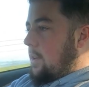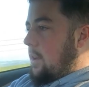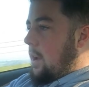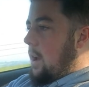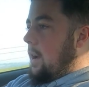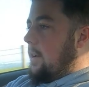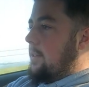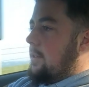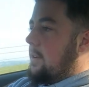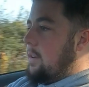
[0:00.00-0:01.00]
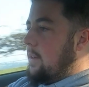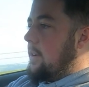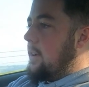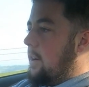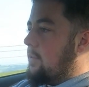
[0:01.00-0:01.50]
Yeah.
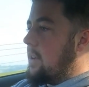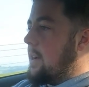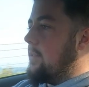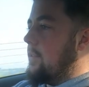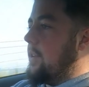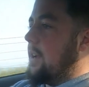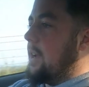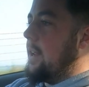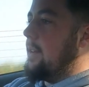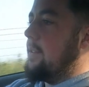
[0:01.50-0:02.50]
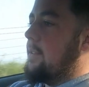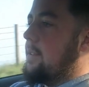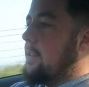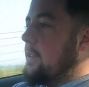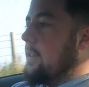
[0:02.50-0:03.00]
Oh, I ran out of road again.
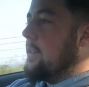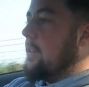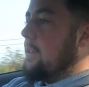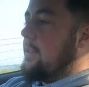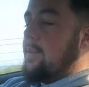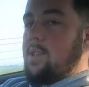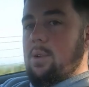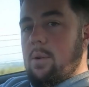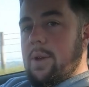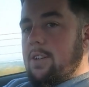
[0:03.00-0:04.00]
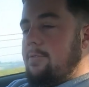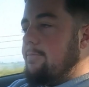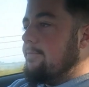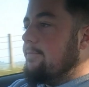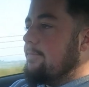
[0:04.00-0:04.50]
See what I mean?
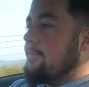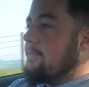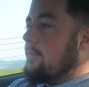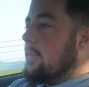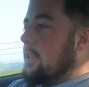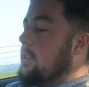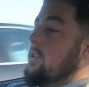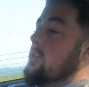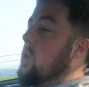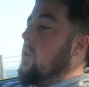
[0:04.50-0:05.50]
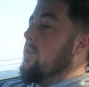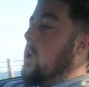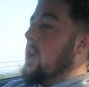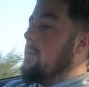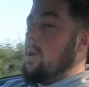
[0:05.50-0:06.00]
You're sort of
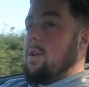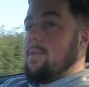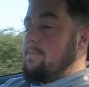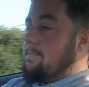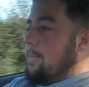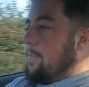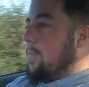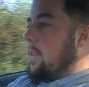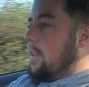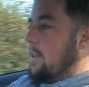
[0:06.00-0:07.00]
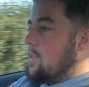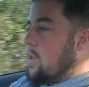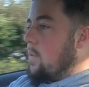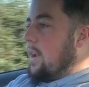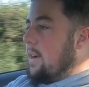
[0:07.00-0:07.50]
on it, but you
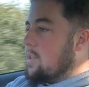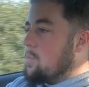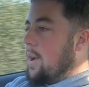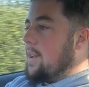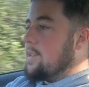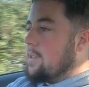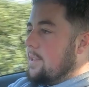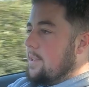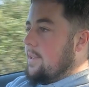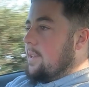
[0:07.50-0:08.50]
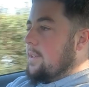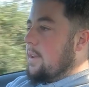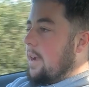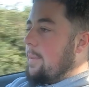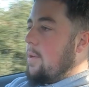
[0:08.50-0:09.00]
soon run out of space.
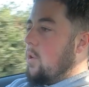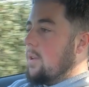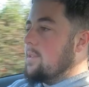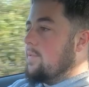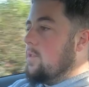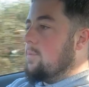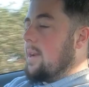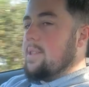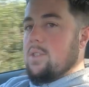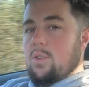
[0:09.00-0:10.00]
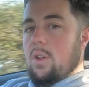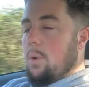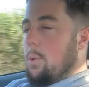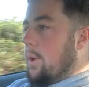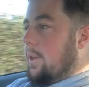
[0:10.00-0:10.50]
Don't get me wrong, there's a few places on the
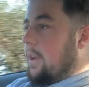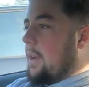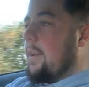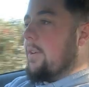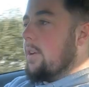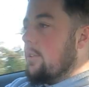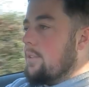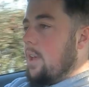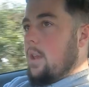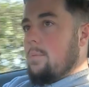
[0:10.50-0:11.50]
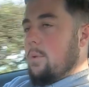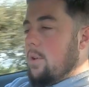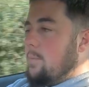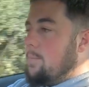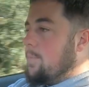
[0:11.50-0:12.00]
Isle of Wight you can give it a good send, but
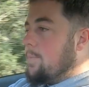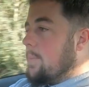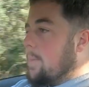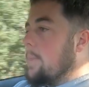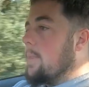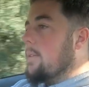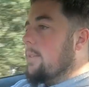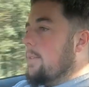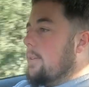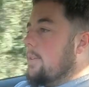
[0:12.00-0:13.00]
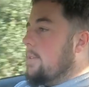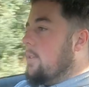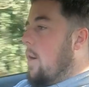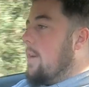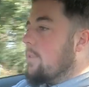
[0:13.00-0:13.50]

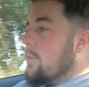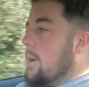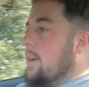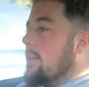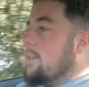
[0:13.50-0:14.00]
not everywhere.